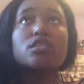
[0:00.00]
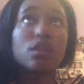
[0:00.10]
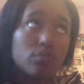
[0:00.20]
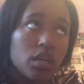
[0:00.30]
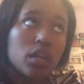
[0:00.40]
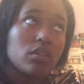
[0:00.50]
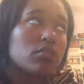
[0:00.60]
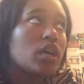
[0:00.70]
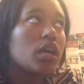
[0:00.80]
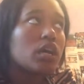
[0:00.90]
So then you
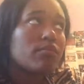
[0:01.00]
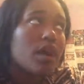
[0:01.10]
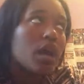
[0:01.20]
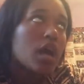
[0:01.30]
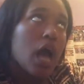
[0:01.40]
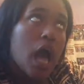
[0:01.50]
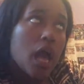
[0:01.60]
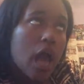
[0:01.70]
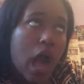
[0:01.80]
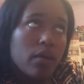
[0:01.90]
know my uh,
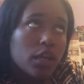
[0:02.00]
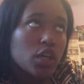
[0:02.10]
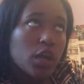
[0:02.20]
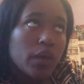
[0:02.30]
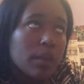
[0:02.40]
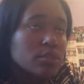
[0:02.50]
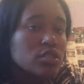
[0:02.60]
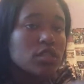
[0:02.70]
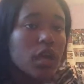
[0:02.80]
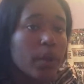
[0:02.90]
I I don't you know what? Let me
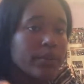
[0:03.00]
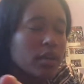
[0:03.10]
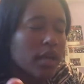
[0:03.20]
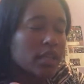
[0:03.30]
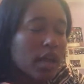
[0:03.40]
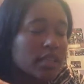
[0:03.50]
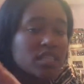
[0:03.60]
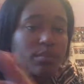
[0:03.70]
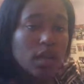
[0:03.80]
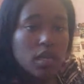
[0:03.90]
just go like like
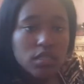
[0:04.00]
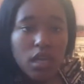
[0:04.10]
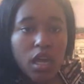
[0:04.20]
this place.